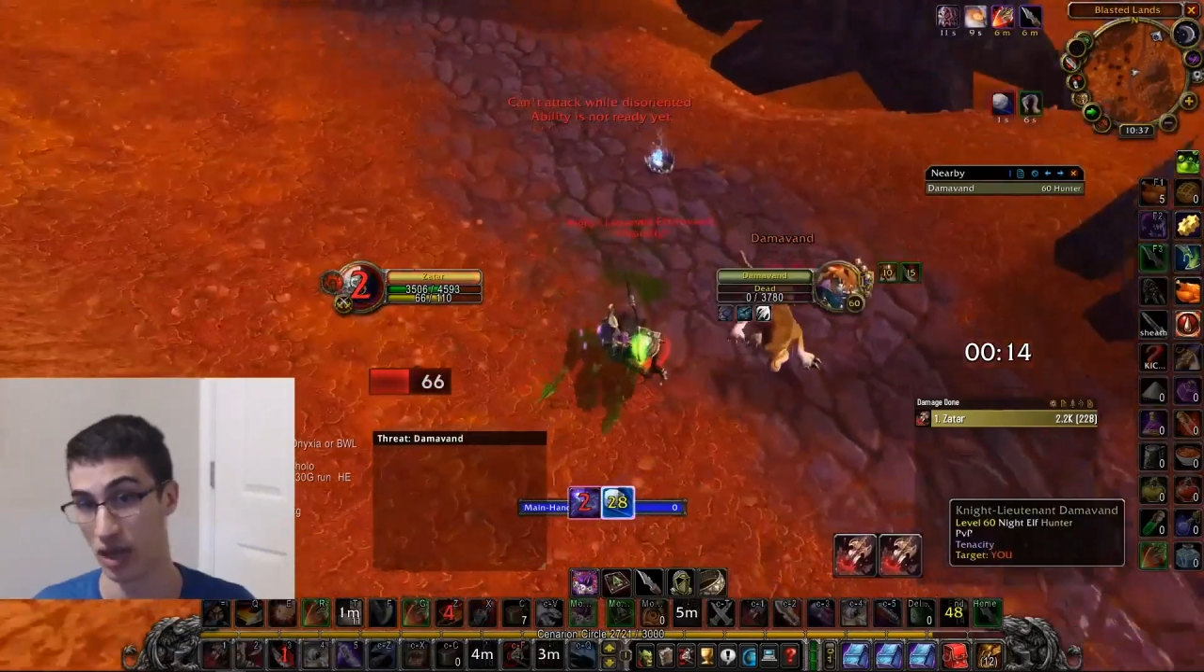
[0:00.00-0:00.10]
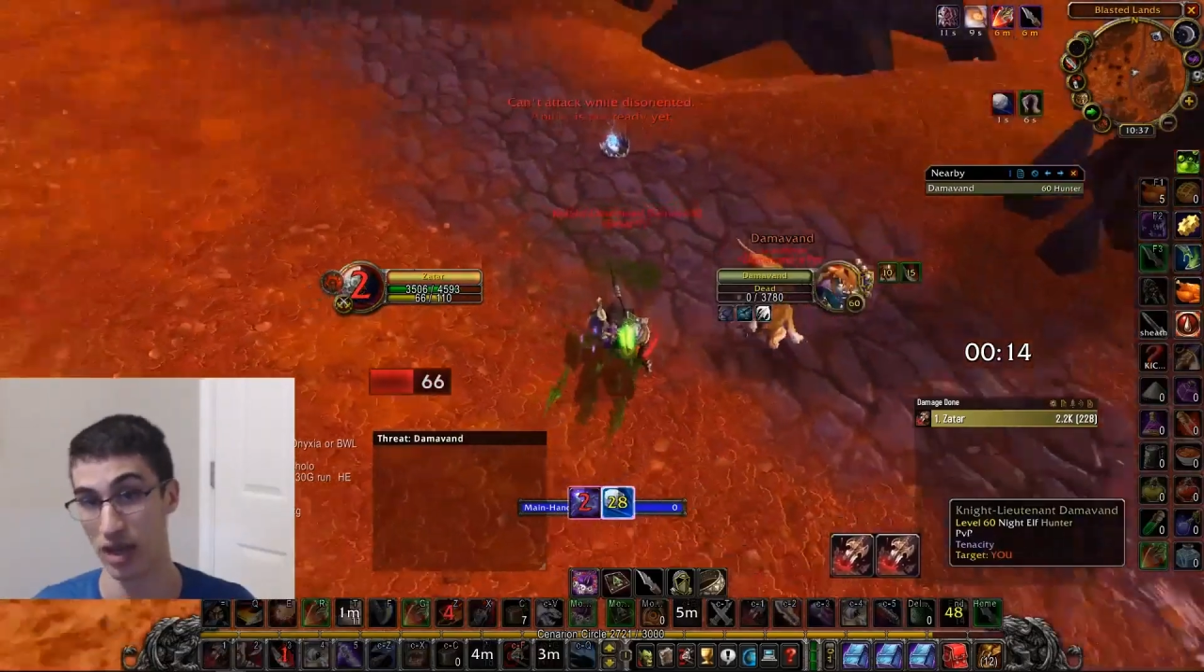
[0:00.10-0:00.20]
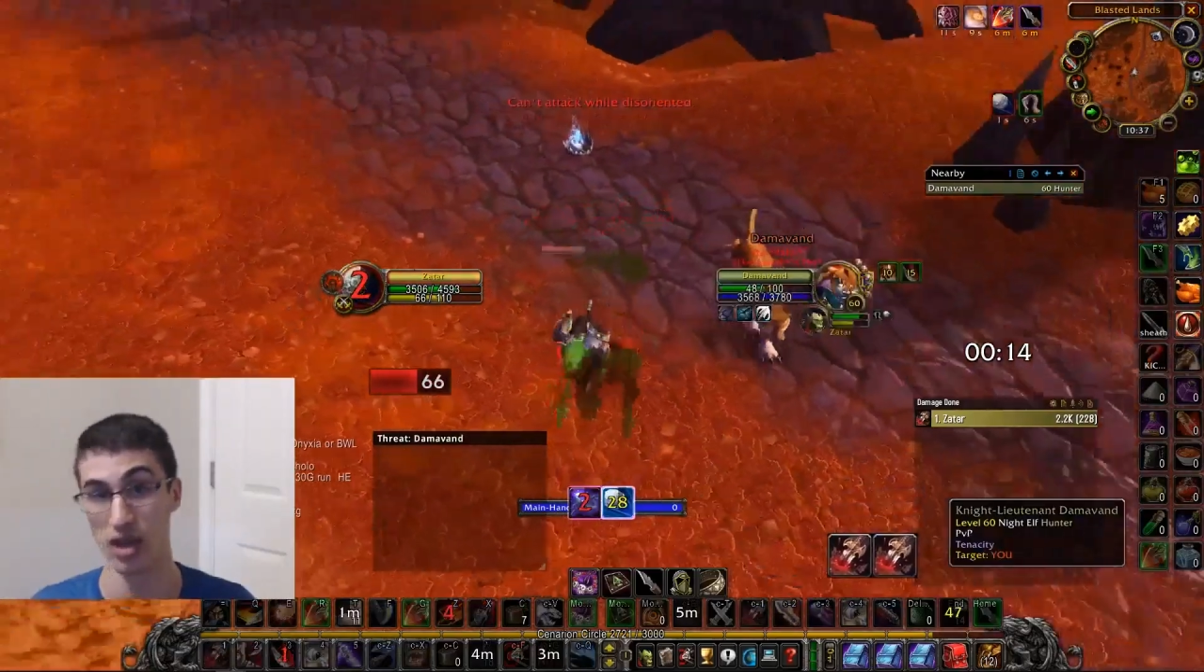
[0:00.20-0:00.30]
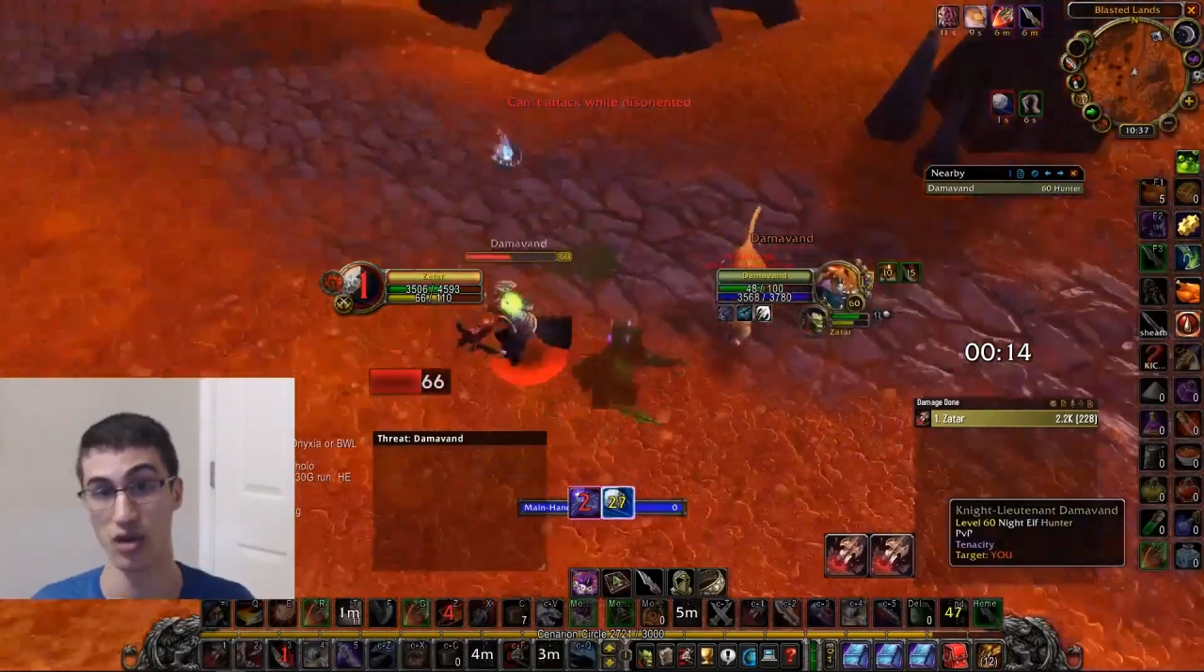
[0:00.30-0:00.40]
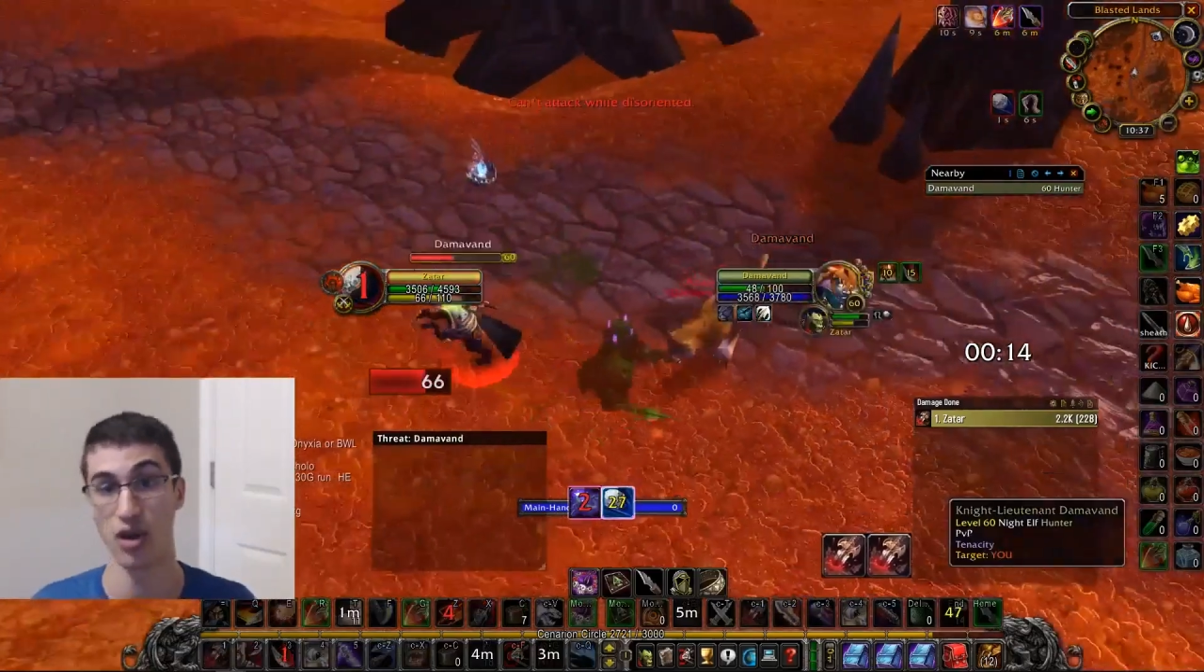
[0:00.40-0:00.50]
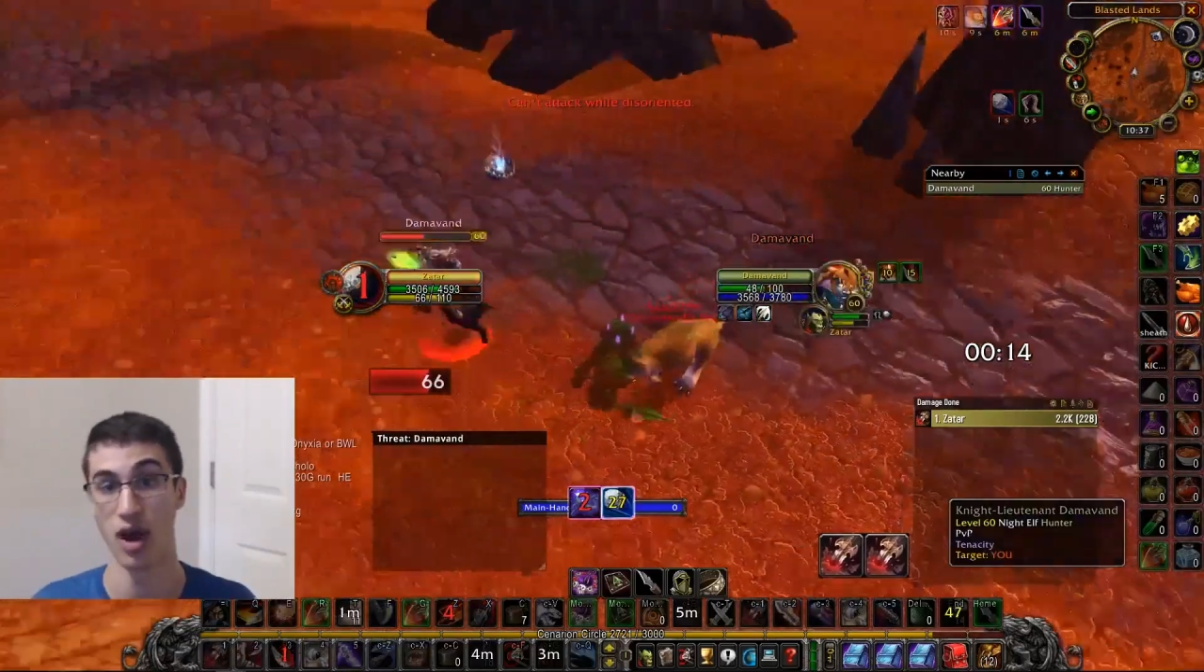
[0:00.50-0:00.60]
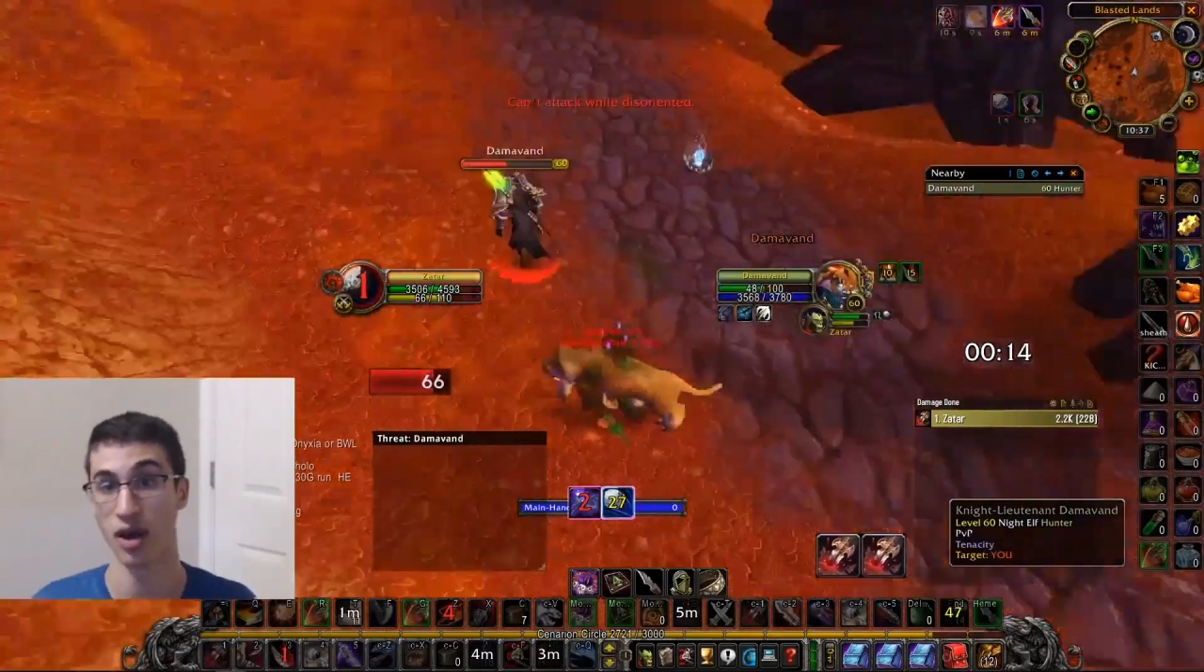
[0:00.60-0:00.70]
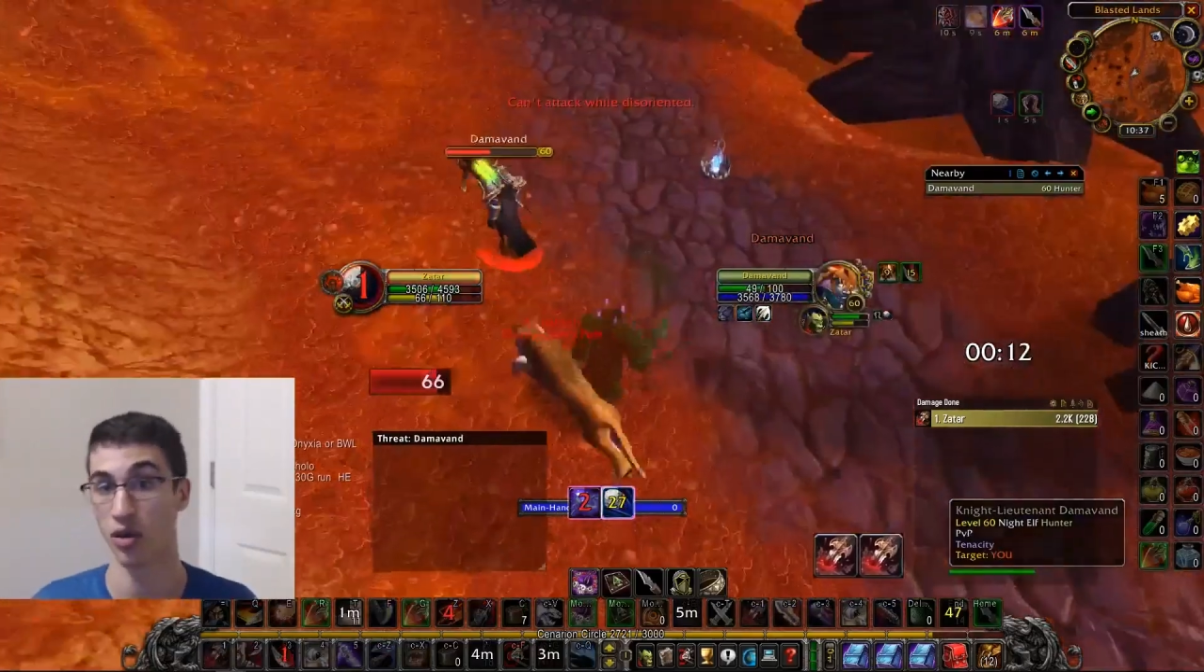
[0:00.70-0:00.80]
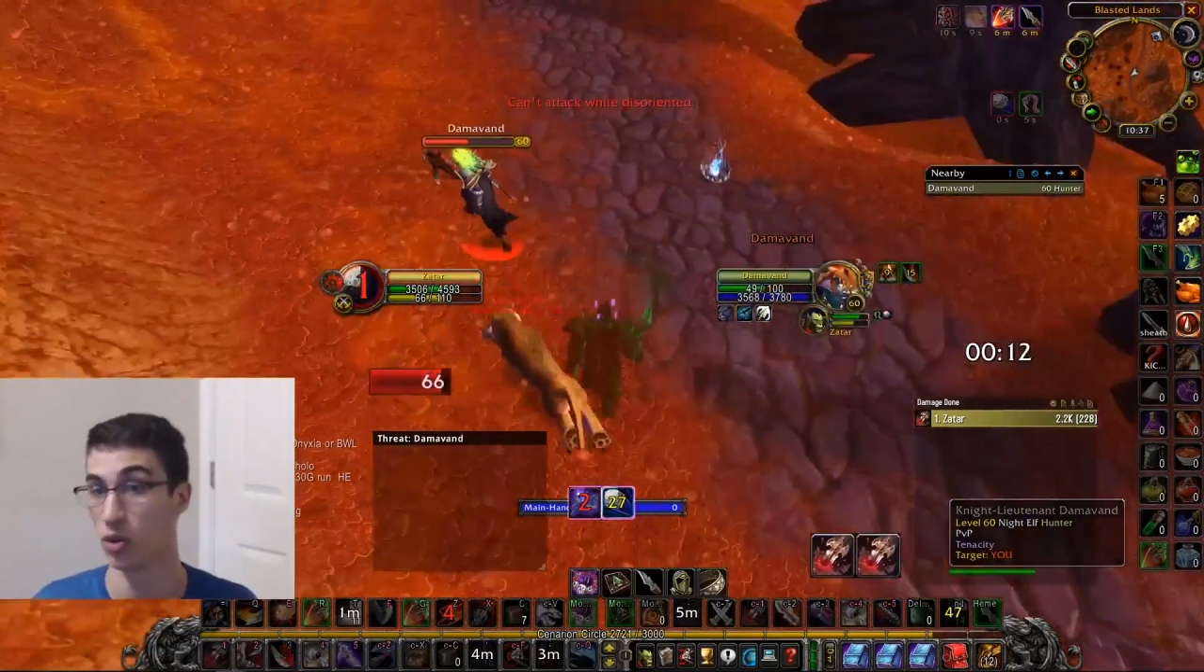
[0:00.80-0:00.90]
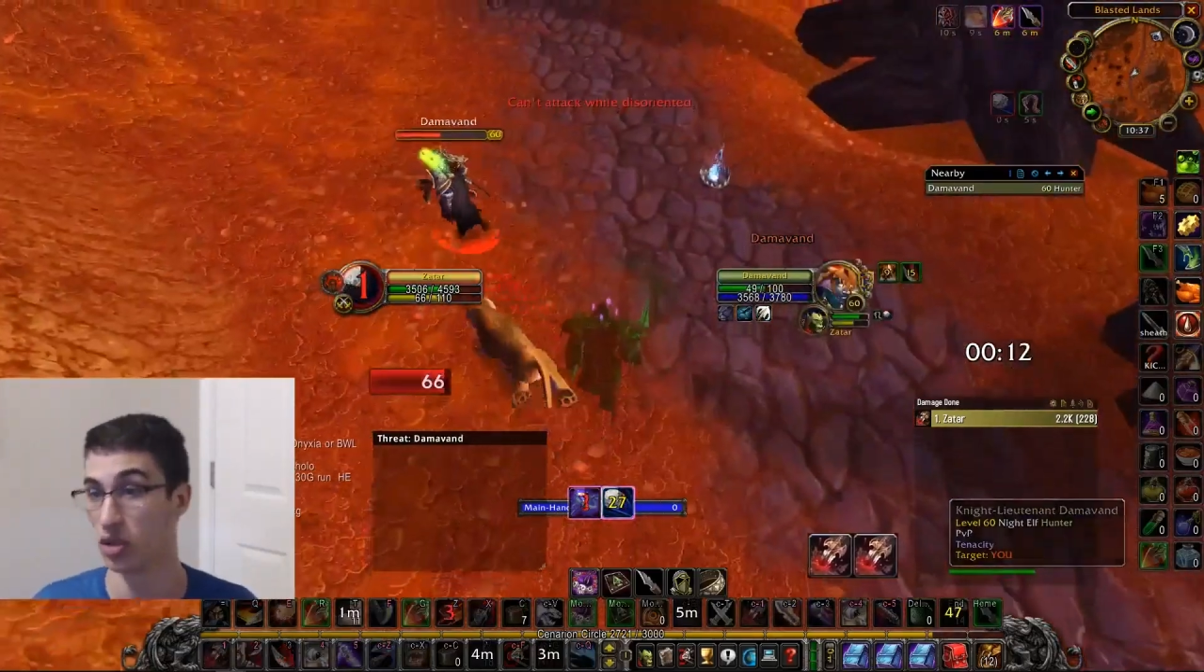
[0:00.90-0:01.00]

and they're not going